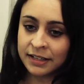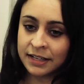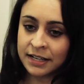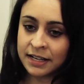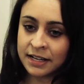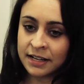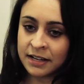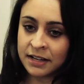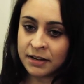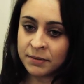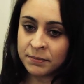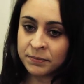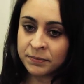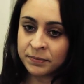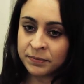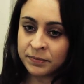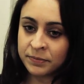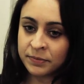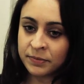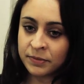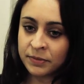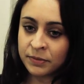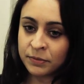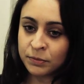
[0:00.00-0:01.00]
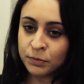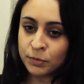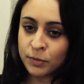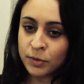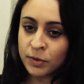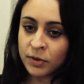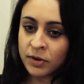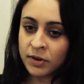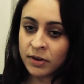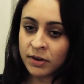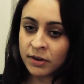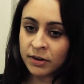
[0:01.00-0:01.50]
In
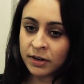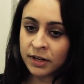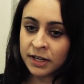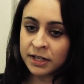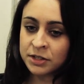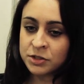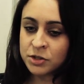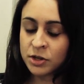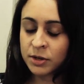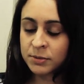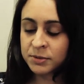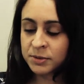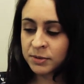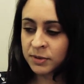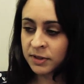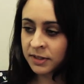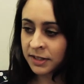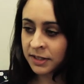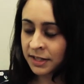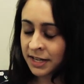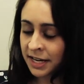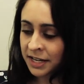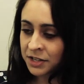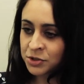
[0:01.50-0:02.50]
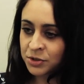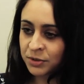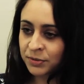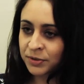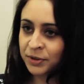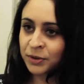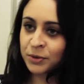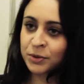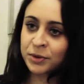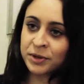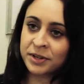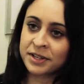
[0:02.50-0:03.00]
terms of the nature of
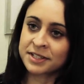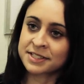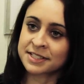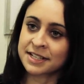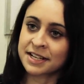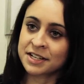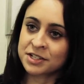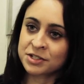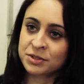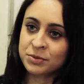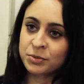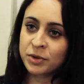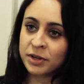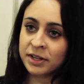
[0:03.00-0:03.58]
the organisation,